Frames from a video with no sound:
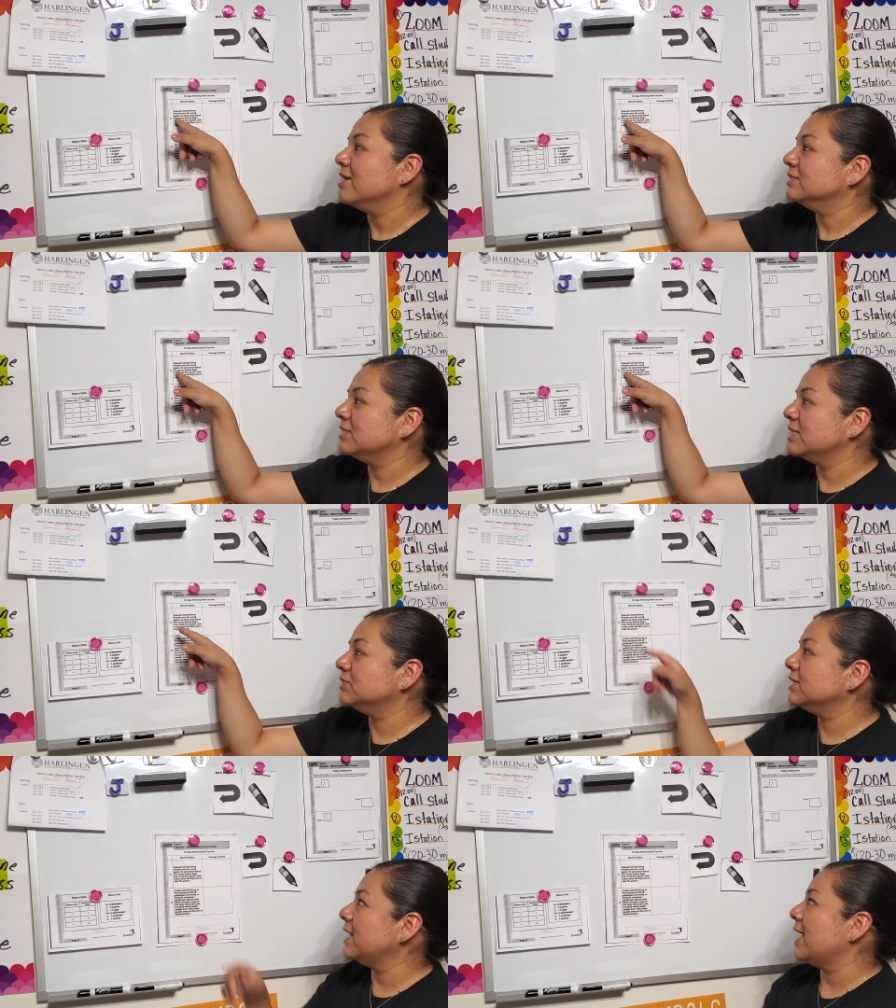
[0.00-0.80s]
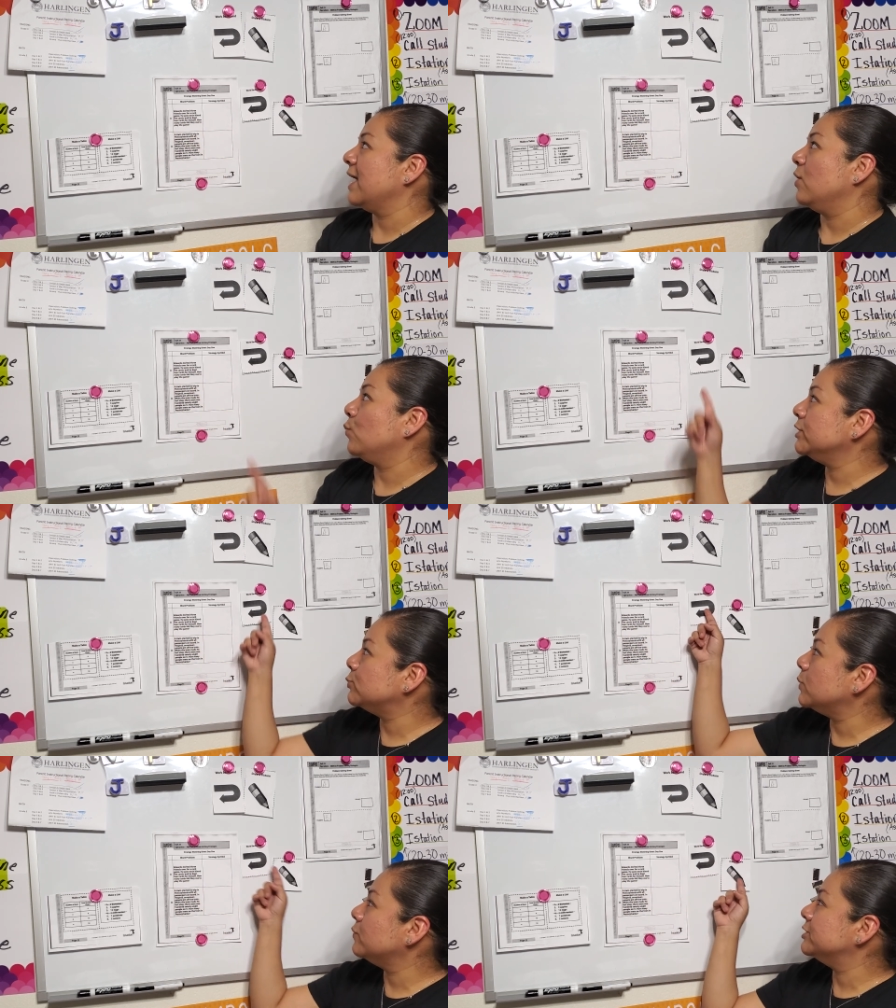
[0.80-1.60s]
So let's look at A. Which
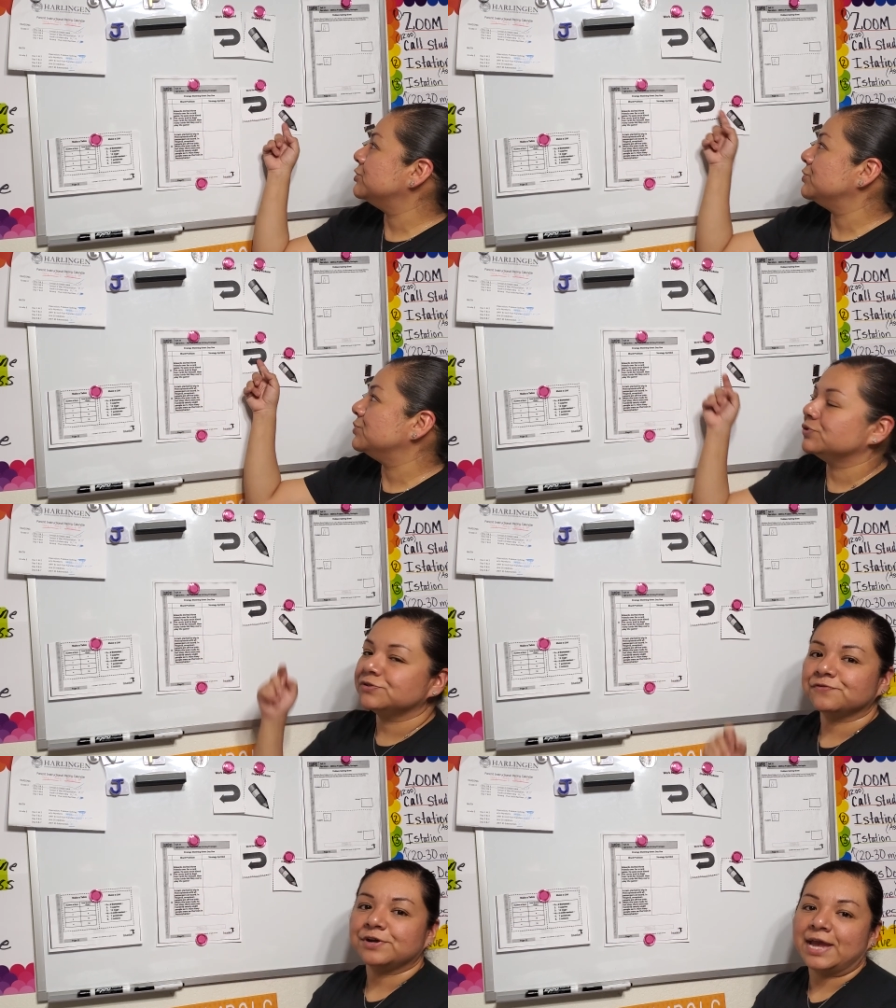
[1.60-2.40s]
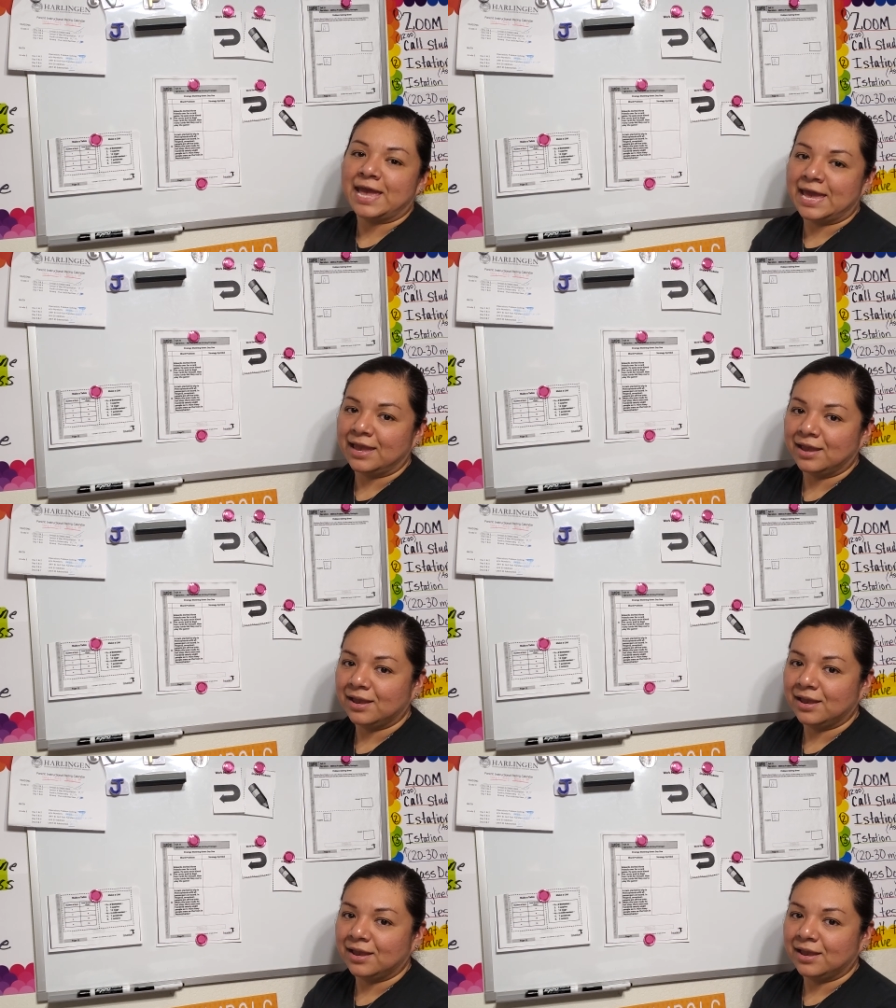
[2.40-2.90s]
one would you use for A?